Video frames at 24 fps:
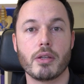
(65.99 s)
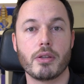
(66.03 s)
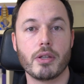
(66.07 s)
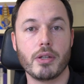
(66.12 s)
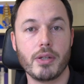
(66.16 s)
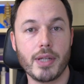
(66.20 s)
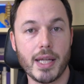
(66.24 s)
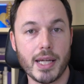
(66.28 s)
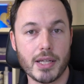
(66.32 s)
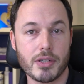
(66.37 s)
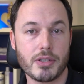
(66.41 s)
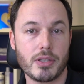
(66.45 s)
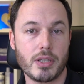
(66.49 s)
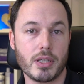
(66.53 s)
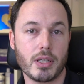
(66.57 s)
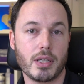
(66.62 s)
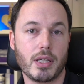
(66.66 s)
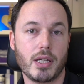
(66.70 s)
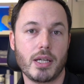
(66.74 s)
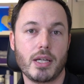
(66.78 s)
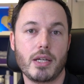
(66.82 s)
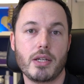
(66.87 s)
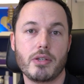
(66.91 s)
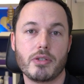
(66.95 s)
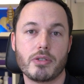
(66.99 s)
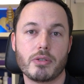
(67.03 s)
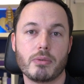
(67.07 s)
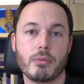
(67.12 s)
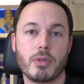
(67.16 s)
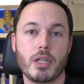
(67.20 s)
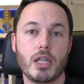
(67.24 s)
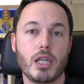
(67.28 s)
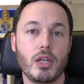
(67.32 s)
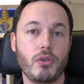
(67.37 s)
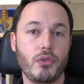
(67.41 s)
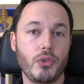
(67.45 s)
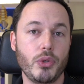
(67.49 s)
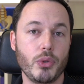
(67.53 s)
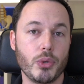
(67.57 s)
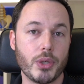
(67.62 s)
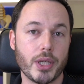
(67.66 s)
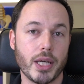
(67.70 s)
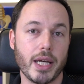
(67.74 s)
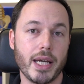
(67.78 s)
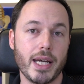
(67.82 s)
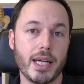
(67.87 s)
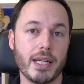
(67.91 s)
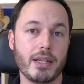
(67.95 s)
The next thing is, if you
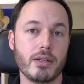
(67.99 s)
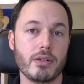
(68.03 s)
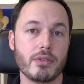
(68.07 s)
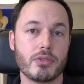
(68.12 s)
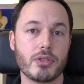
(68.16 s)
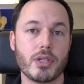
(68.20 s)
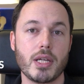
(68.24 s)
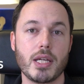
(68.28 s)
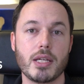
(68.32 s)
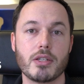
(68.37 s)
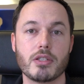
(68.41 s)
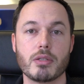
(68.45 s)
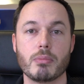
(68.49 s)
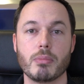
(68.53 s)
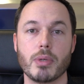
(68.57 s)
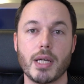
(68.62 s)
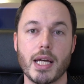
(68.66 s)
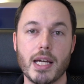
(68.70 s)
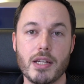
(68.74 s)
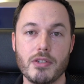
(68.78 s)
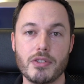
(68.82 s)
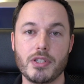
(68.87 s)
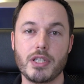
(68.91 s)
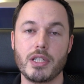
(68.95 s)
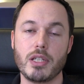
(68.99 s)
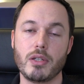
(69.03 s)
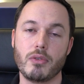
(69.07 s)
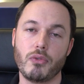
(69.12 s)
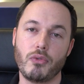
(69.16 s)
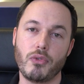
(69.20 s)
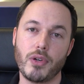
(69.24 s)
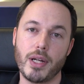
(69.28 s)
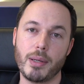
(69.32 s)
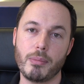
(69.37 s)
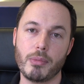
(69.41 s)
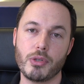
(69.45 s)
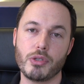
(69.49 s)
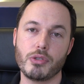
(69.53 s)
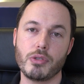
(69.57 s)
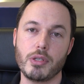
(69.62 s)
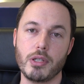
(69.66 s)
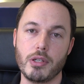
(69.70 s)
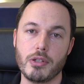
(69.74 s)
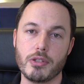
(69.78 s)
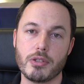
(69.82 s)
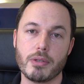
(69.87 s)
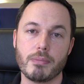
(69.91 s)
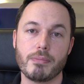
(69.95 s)
can, take some
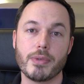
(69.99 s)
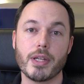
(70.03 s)
anti-inflammatories.